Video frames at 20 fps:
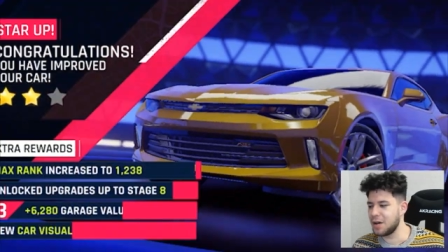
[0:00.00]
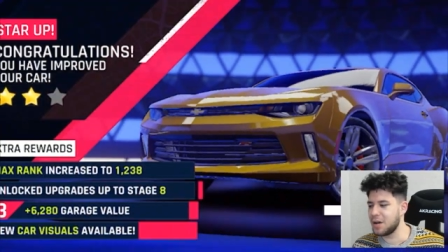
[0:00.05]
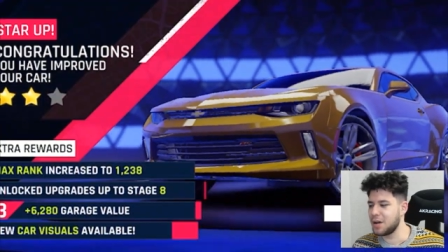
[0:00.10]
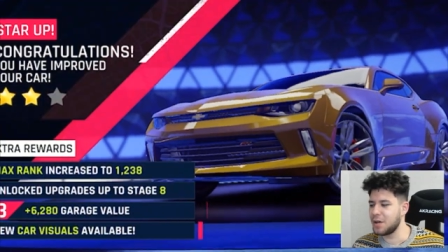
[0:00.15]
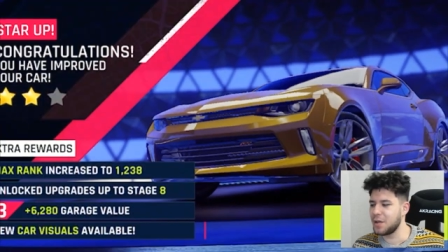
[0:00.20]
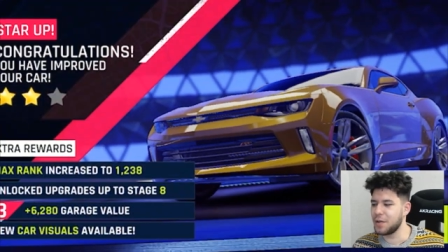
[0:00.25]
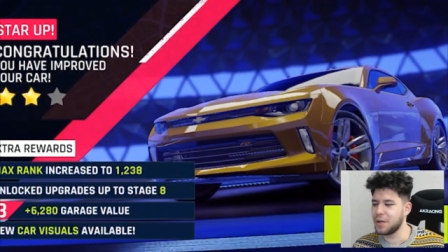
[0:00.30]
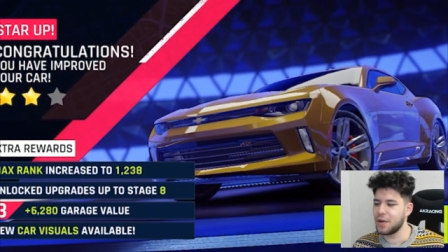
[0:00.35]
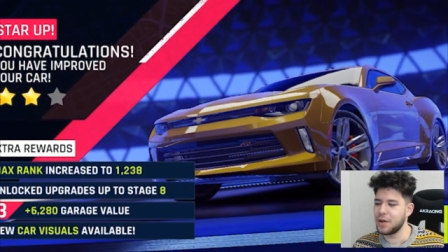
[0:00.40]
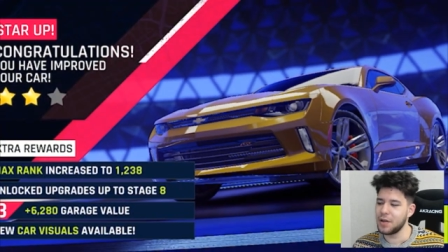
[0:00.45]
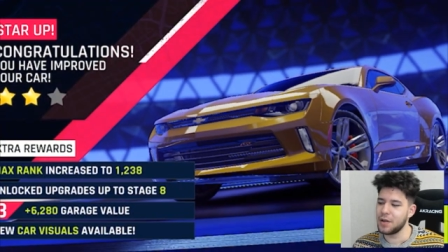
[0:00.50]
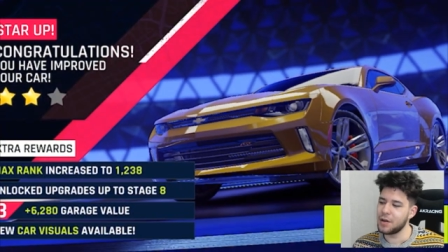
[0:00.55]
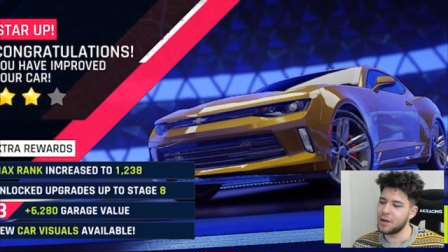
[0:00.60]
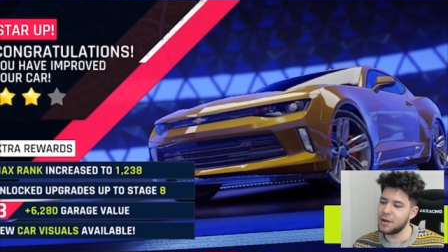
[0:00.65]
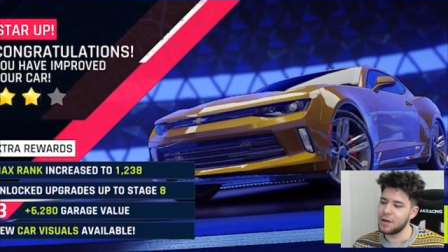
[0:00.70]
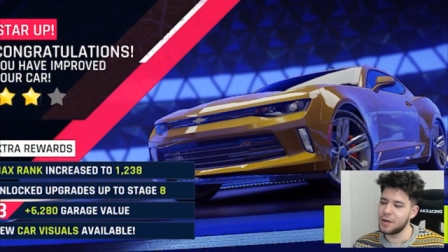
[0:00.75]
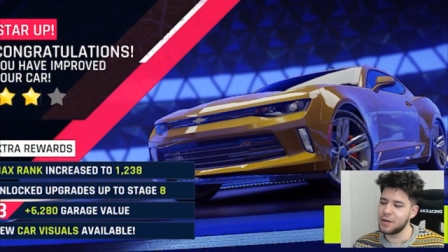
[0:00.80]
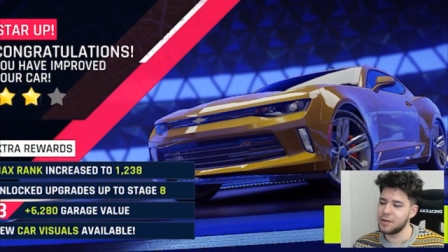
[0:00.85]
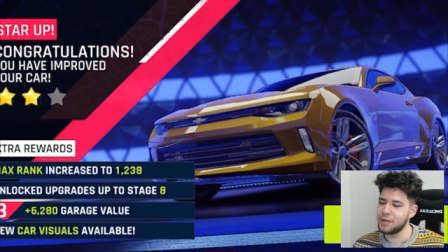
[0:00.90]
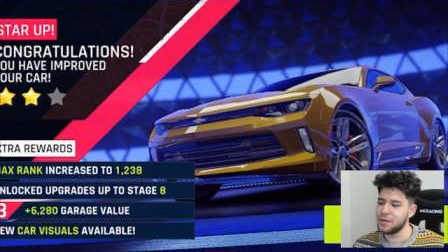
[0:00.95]
I have
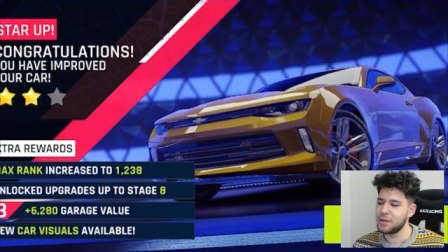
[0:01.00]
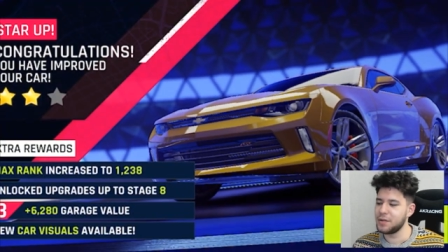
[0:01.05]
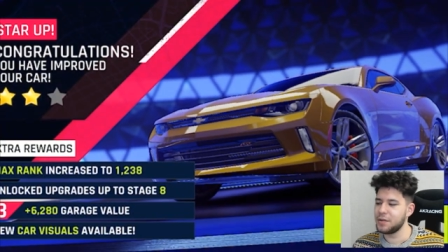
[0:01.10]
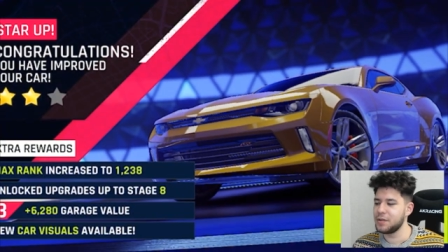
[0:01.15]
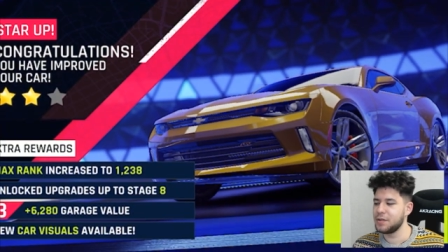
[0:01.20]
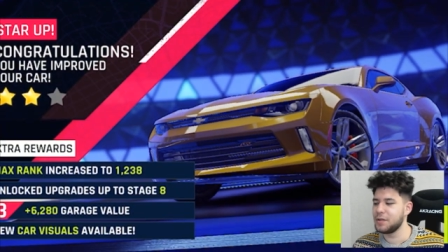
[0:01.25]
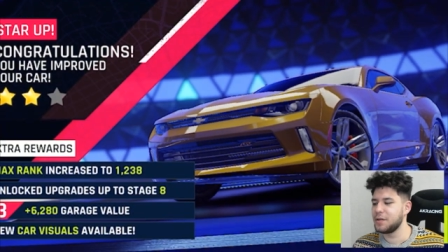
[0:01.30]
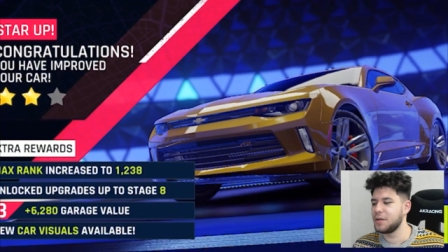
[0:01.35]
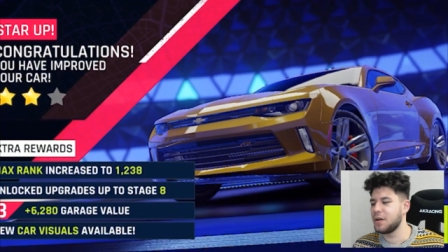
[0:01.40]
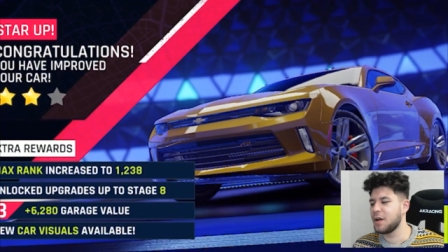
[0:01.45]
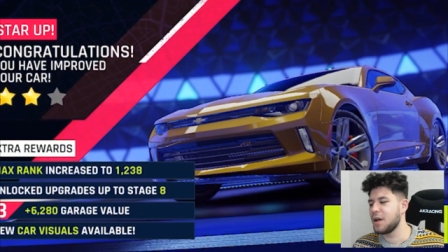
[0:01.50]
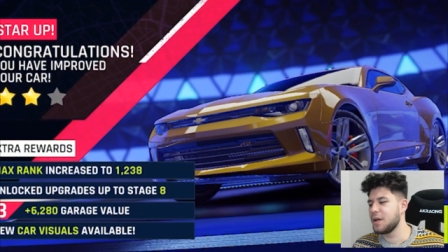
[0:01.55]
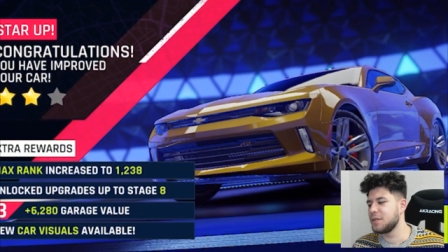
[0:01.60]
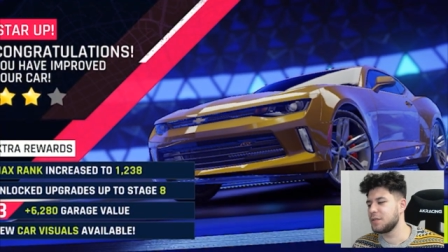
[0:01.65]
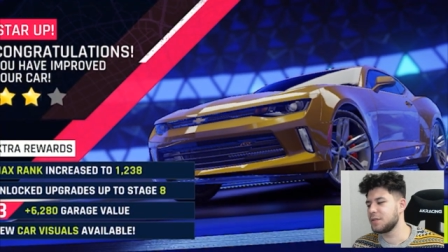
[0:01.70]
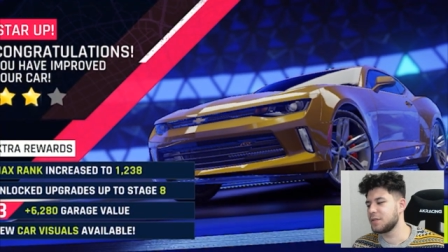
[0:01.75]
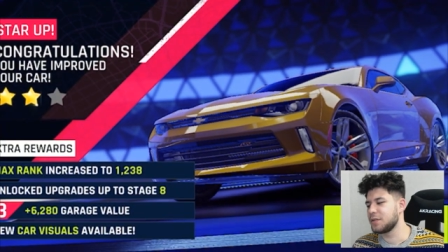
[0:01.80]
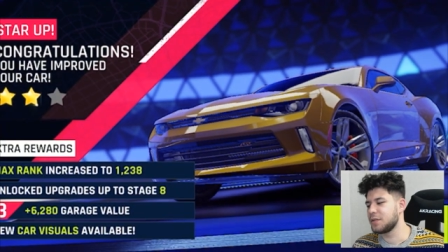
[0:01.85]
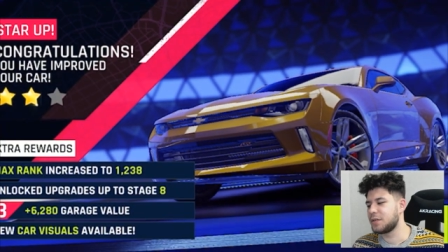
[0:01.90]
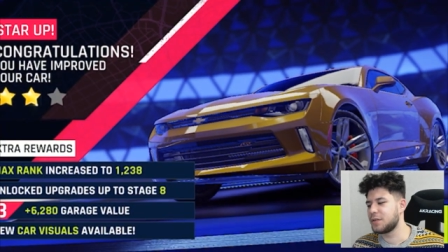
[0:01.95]
upgraded
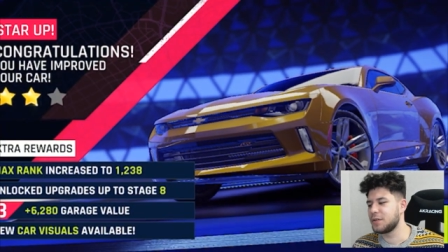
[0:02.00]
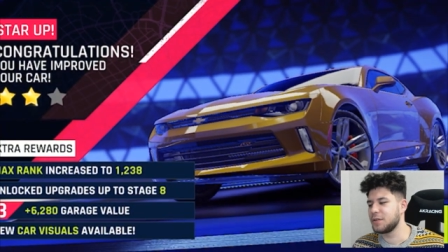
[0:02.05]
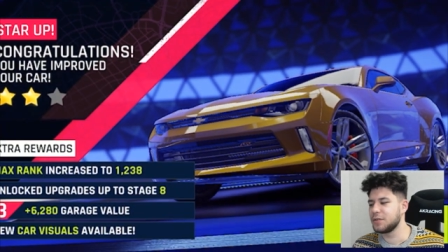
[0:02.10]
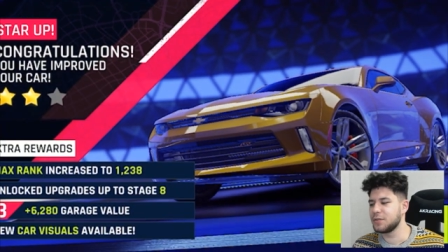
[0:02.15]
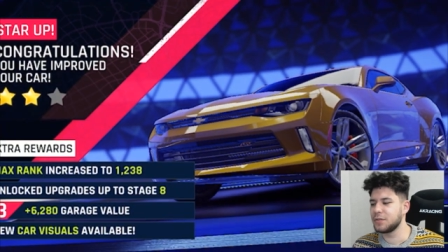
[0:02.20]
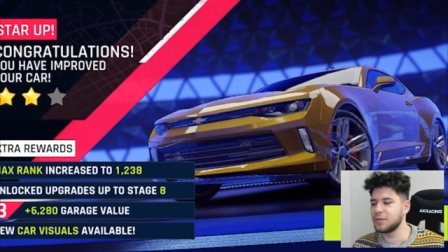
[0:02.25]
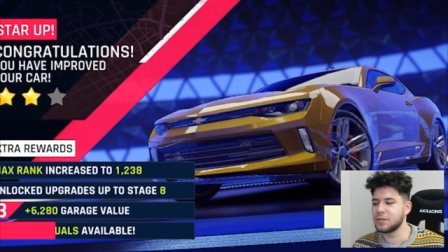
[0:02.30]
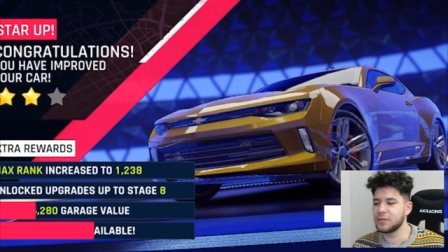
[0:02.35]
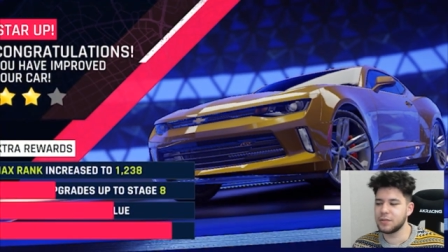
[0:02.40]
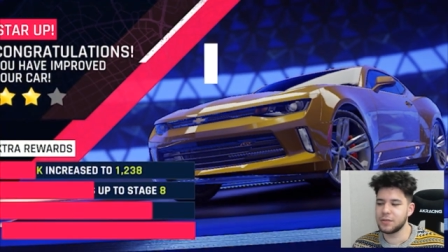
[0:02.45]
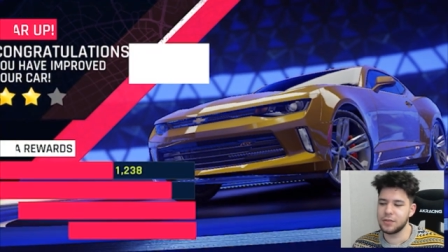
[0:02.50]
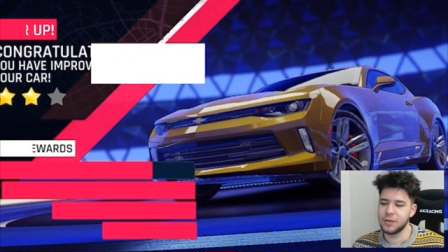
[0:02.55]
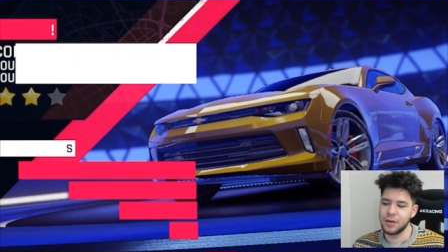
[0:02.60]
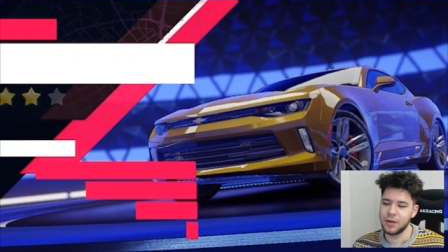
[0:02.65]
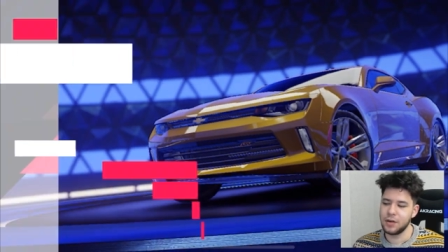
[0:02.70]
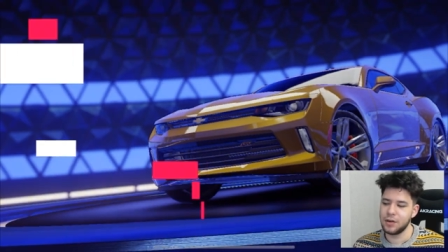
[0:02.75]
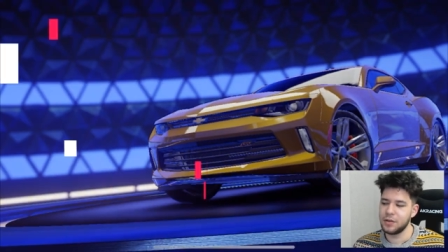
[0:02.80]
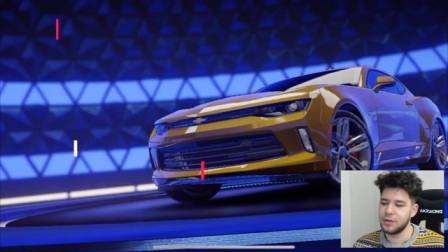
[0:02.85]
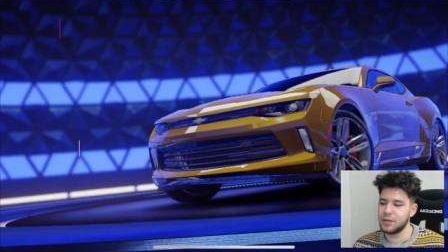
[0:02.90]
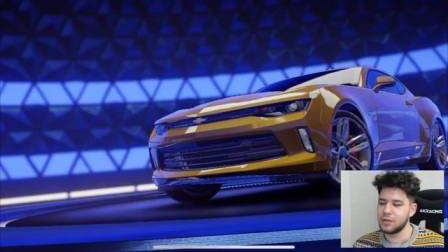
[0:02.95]
this car to the
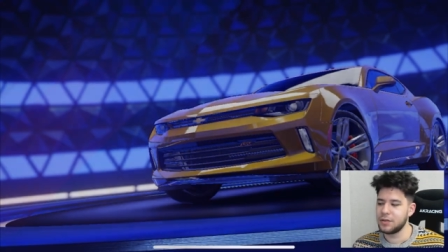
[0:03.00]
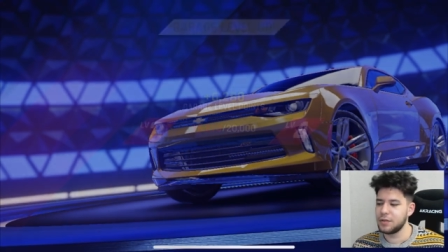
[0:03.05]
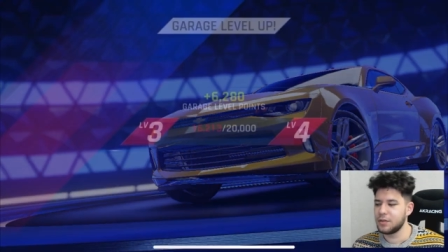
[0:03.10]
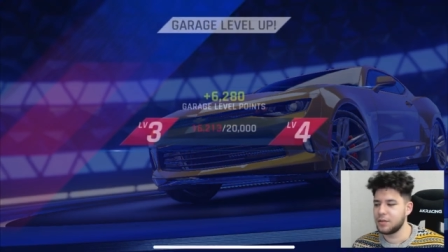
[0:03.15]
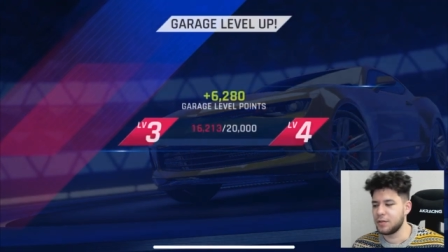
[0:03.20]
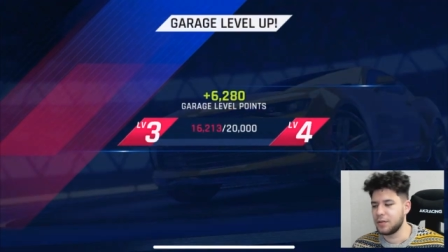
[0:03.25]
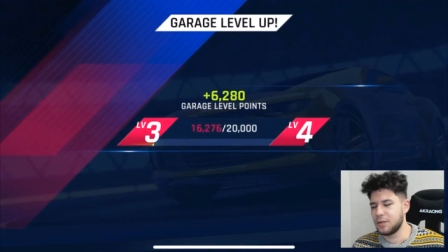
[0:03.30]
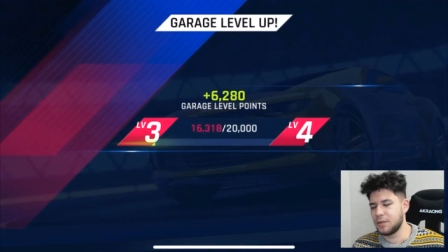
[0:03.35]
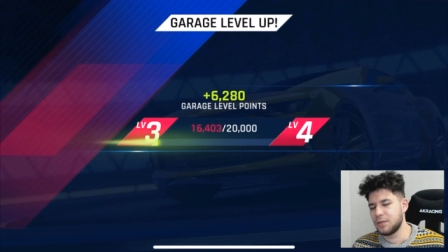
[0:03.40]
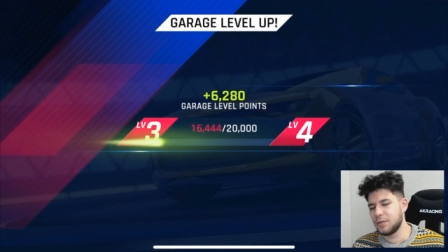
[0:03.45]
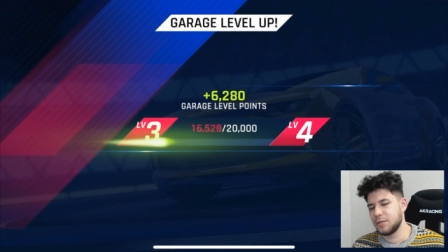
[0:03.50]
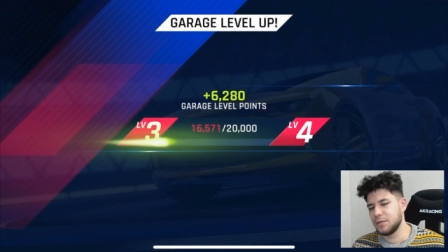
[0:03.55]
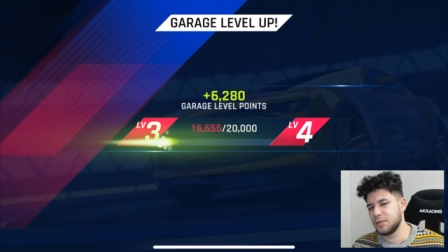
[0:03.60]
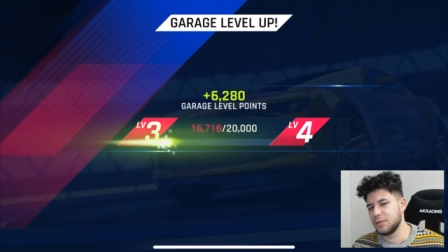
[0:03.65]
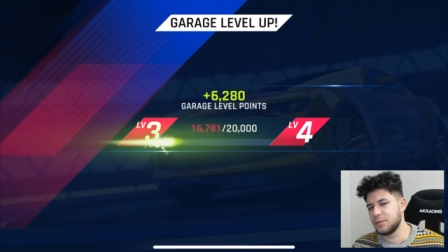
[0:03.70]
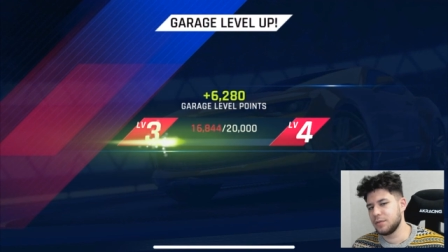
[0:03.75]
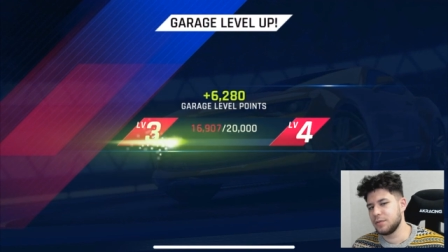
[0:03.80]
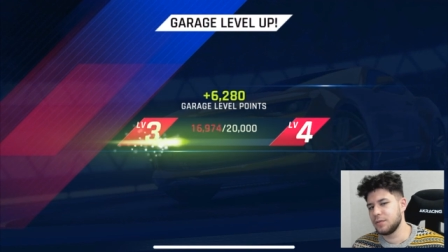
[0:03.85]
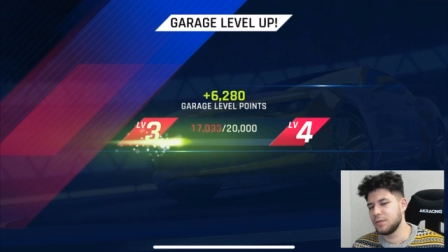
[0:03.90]
second star.